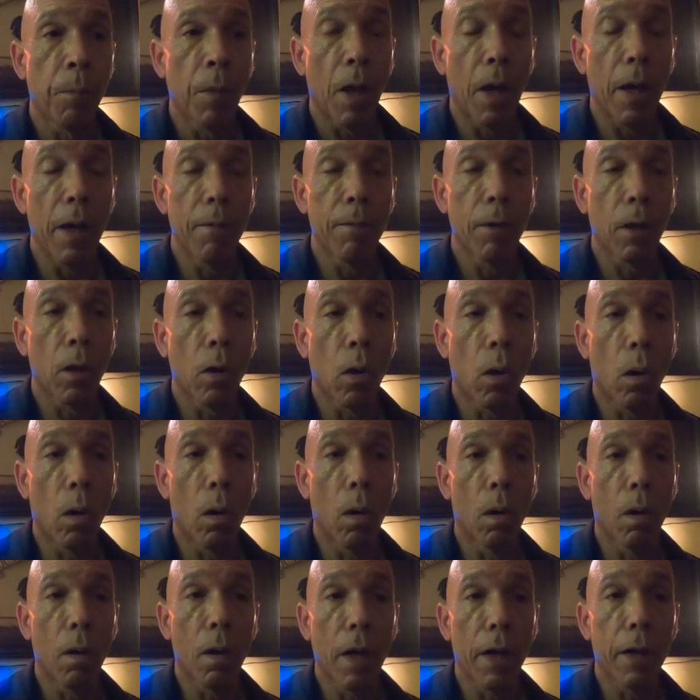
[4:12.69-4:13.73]
I
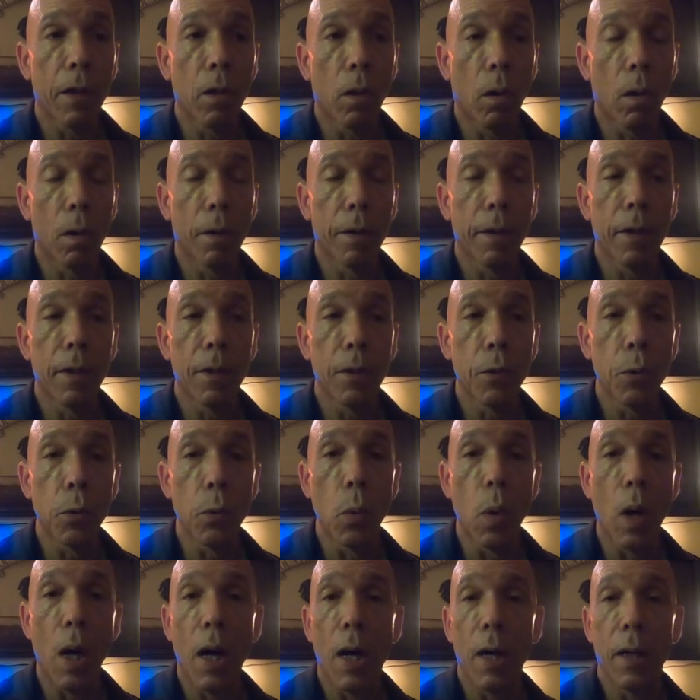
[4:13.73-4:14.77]
called
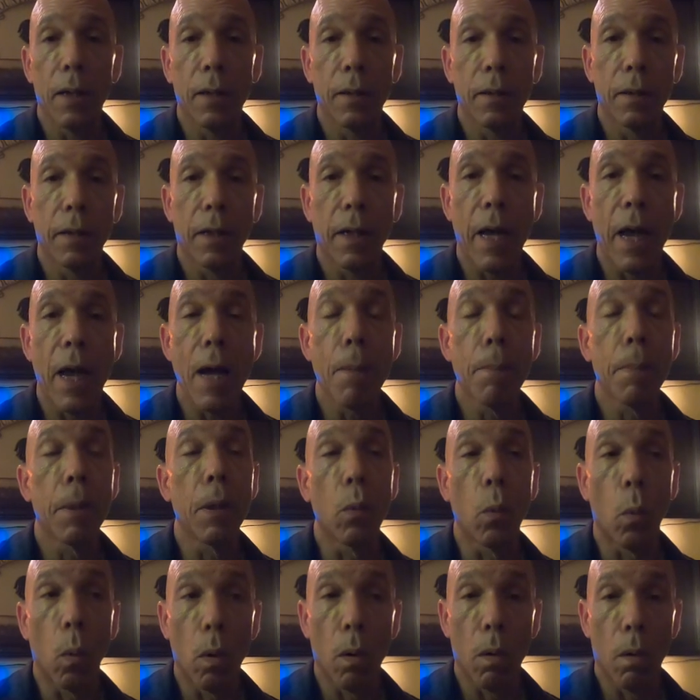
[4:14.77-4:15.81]
into
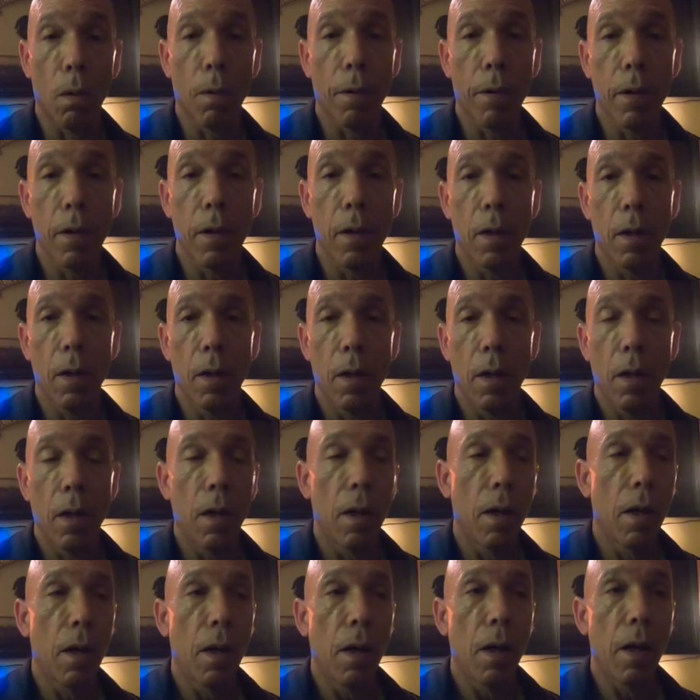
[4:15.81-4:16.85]
Camping World,
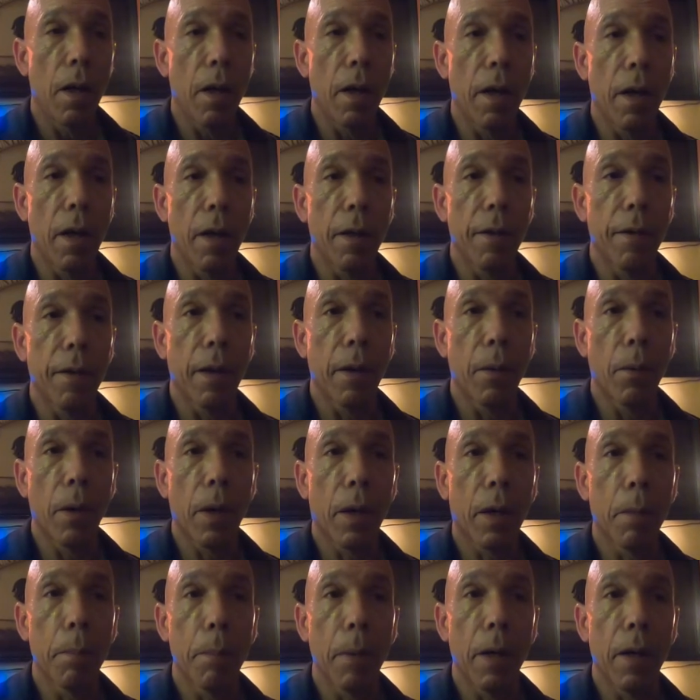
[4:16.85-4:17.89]
and they
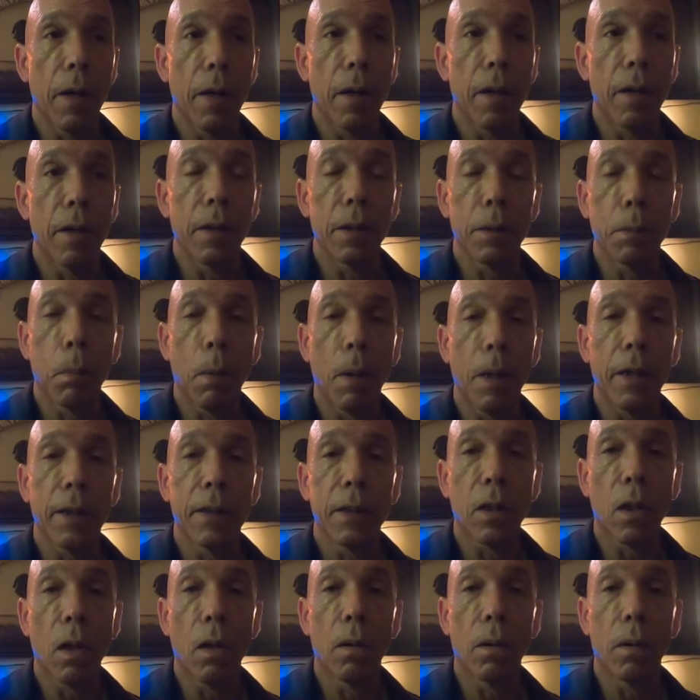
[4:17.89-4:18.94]
recommended this place
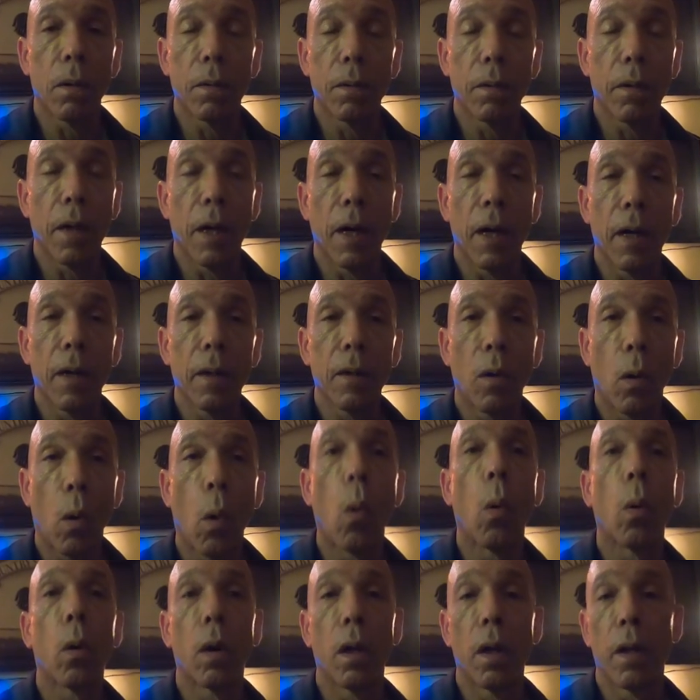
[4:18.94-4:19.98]
called
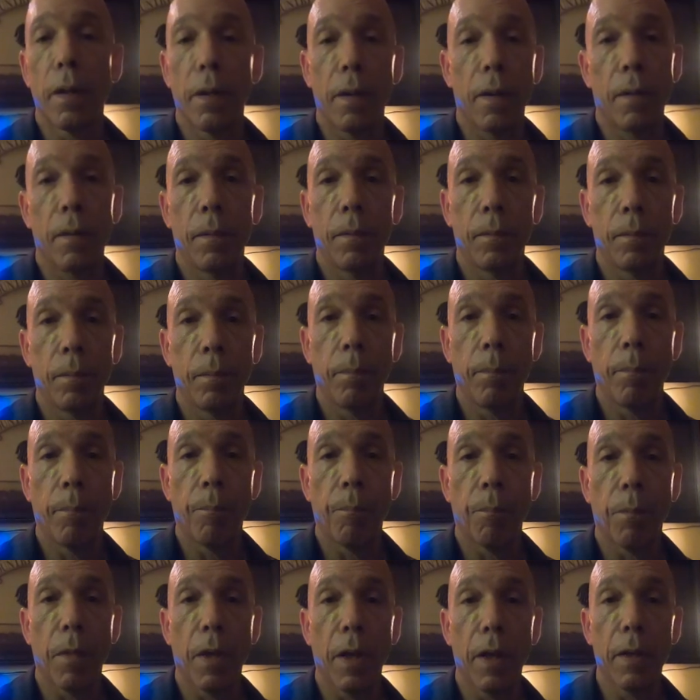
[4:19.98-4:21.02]
Hoagland.
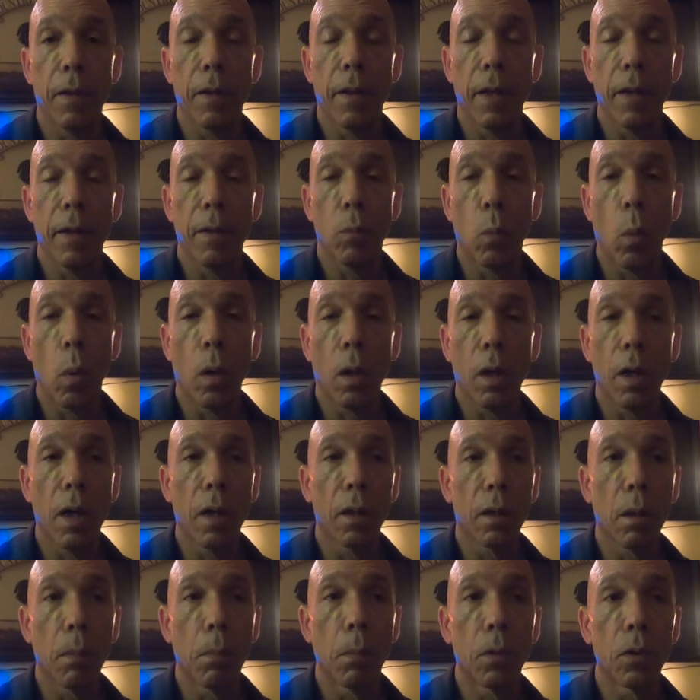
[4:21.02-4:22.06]
They work
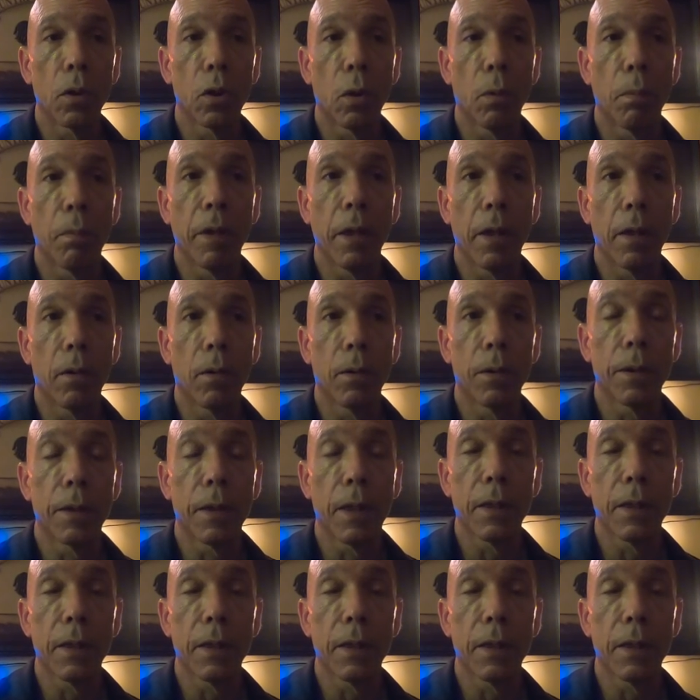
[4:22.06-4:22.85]
on commercial vehicles.